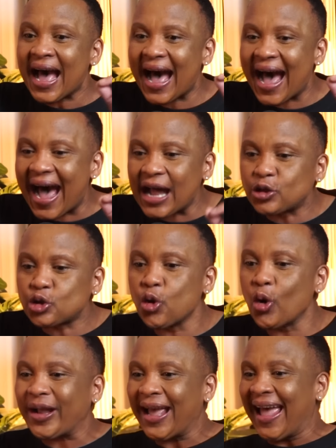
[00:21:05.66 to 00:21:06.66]
I
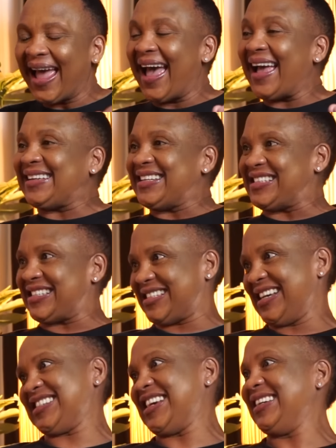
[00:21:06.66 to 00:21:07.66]
took a
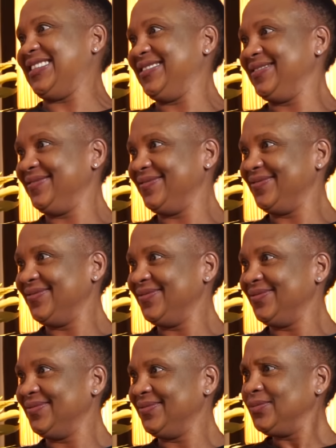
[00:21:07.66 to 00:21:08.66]
decision
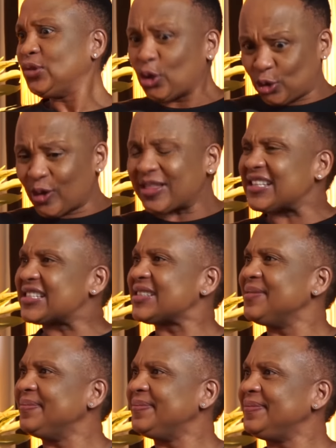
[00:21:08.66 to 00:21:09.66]
to do this.
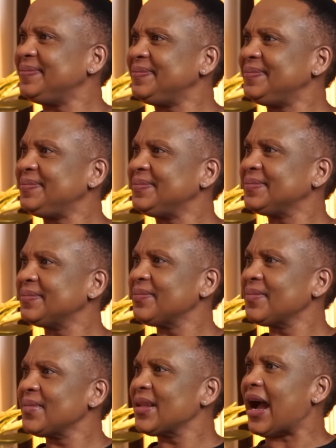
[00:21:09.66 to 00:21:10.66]

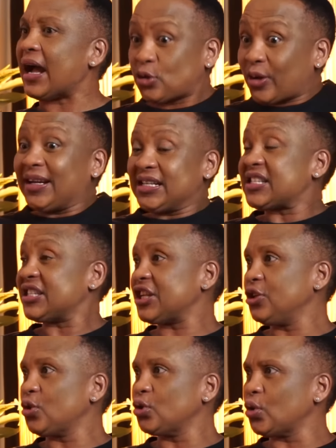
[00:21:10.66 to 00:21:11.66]
I took a
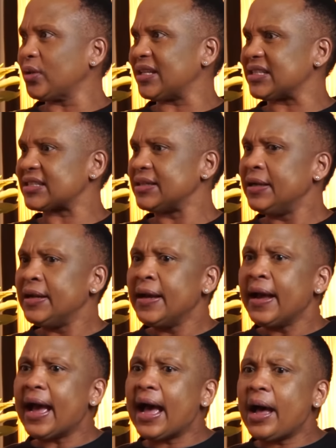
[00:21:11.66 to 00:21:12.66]
decision to do this.
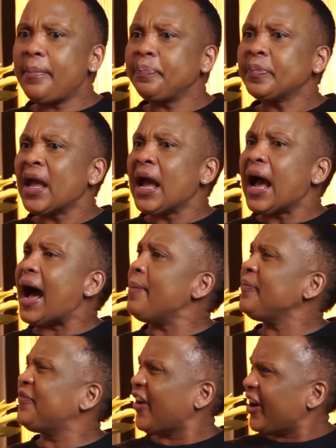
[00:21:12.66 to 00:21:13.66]

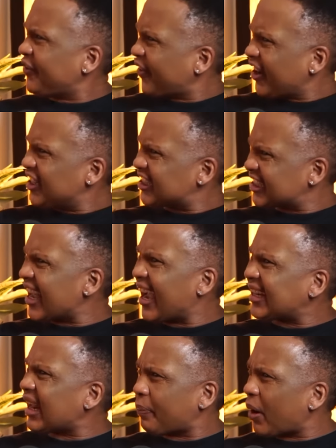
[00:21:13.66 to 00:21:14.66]
I'm very, very
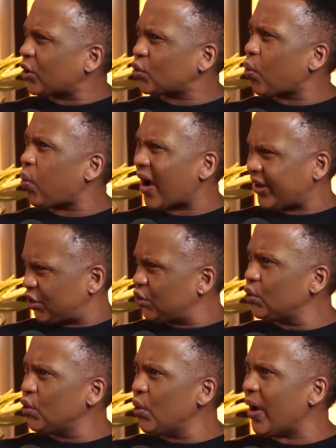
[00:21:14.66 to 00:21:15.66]
sad about what
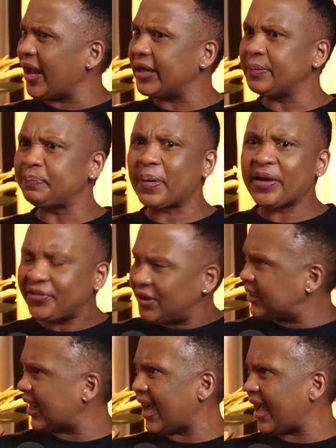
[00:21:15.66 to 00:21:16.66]
you and
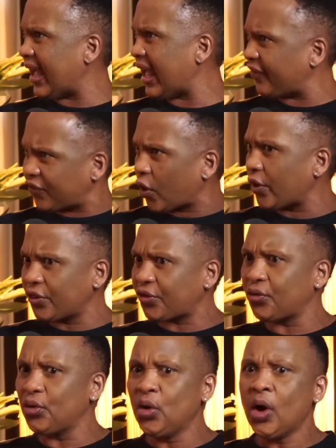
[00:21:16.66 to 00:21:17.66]
Berita have gone
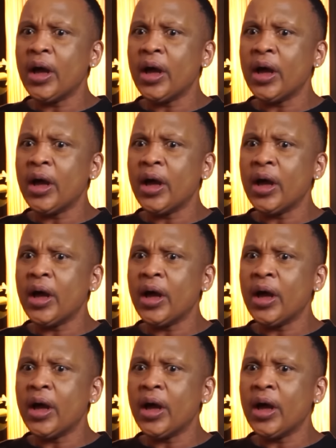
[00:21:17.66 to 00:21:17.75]
through.